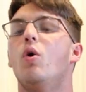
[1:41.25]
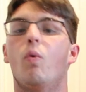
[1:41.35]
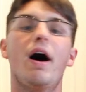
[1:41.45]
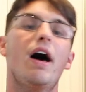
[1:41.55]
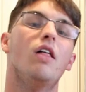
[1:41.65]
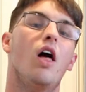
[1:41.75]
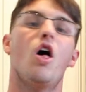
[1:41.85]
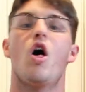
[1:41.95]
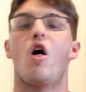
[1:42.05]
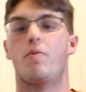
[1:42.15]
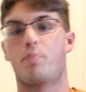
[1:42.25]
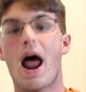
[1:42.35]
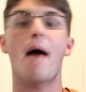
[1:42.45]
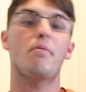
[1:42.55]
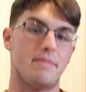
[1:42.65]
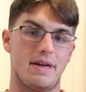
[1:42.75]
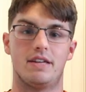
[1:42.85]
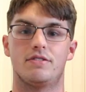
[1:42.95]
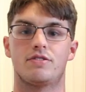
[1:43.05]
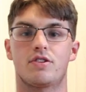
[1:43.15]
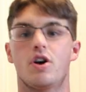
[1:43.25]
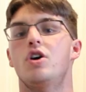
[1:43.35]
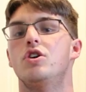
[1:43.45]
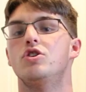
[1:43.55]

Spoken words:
Well, the problem is,